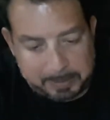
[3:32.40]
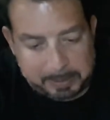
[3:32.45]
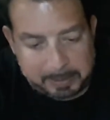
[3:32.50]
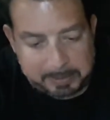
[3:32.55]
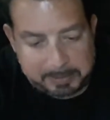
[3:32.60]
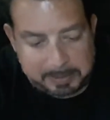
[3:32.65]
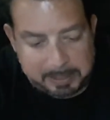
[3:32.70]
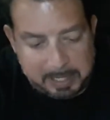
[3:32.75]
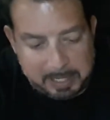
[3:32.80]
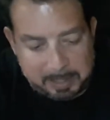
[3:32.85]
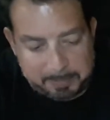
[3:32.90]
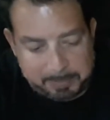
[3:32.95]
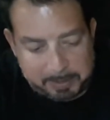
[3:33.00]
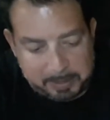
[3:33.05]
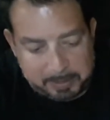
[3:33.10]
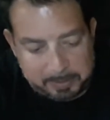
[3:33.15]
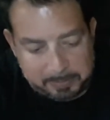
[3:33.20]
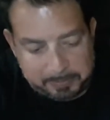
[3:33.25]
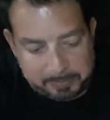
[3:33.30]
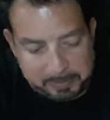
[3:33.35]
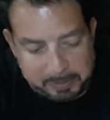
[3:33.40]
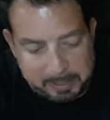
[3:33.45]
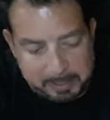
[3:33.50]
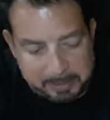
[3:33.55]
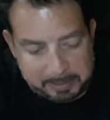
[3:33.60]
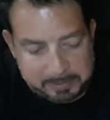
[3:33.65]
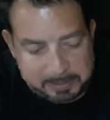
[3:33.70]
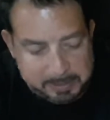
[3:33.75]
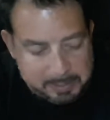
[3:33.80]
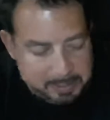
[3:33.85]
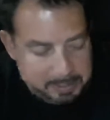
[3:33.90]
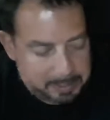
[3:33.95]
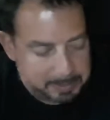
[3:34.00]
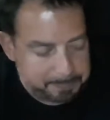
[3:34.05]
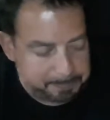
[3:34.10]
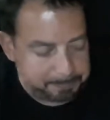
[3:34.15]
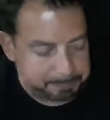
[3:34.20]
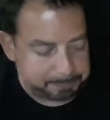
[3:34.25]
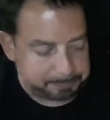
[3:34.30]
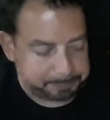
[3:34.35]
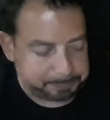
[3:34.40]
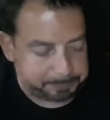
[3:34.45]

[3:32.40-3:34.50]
a dab of at a time.